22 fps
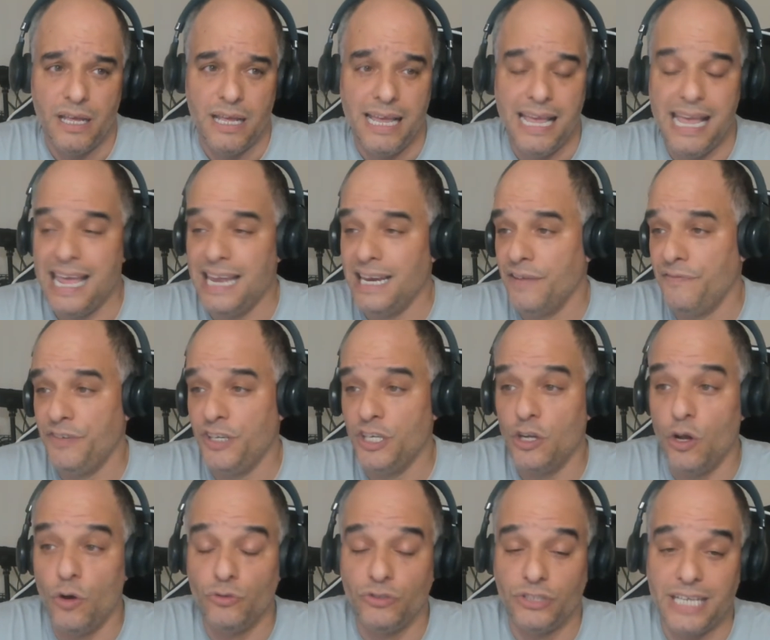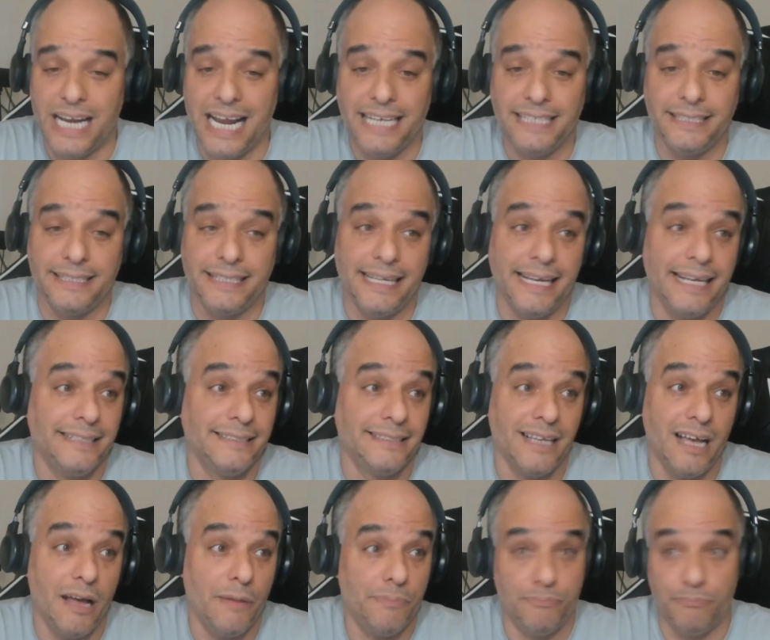And if you don't change things
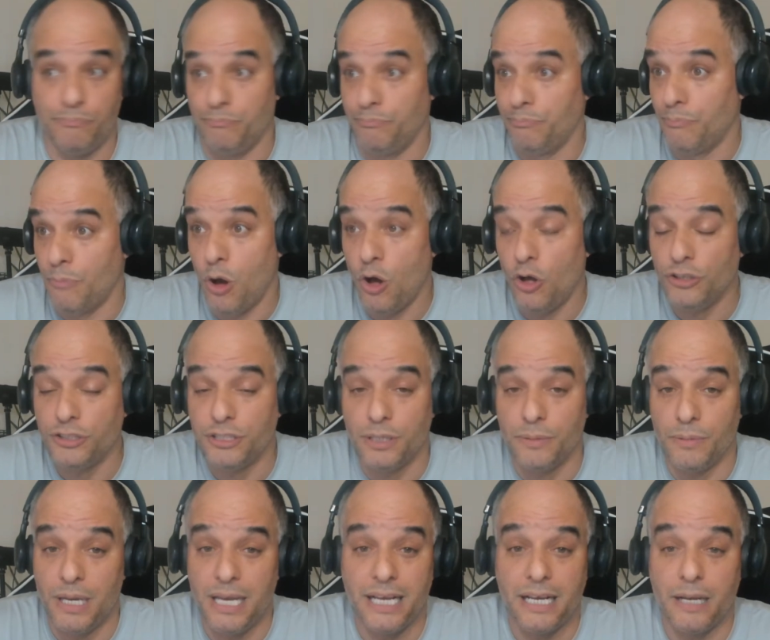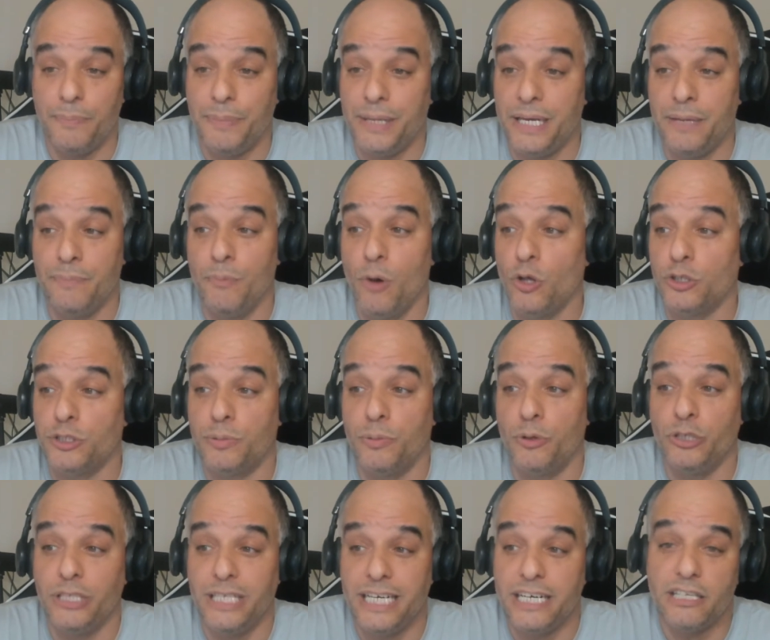up, it could be multiple
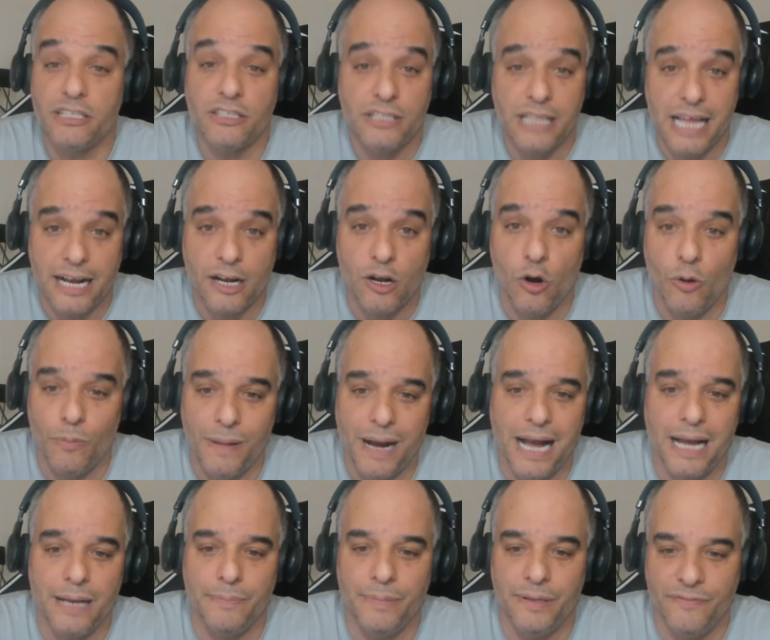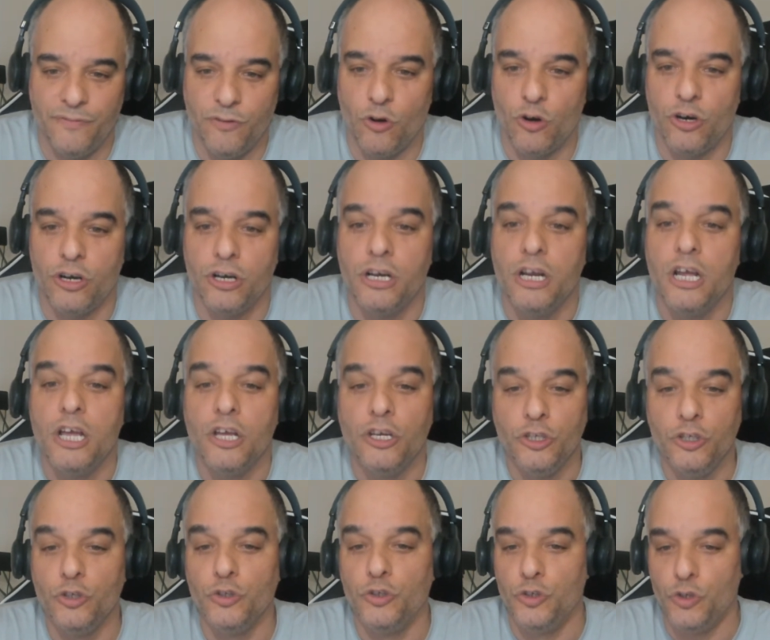years that go by before
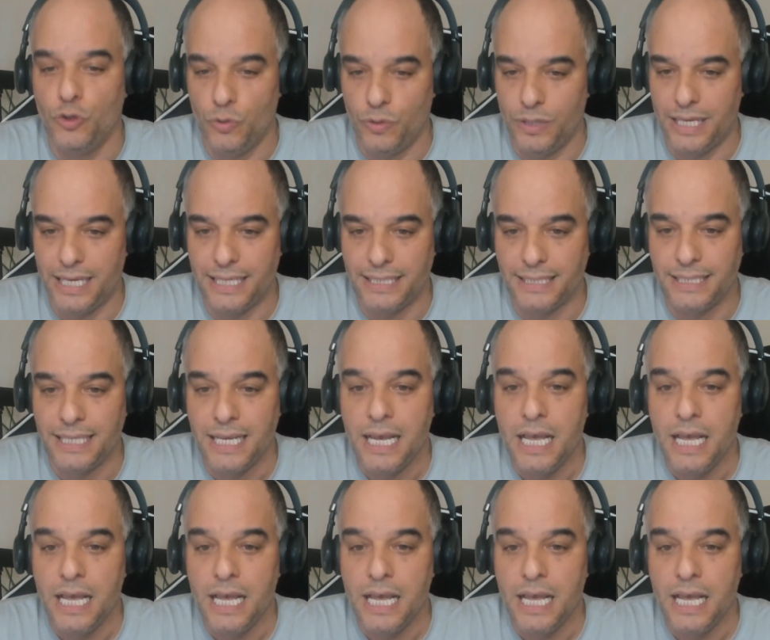you do this,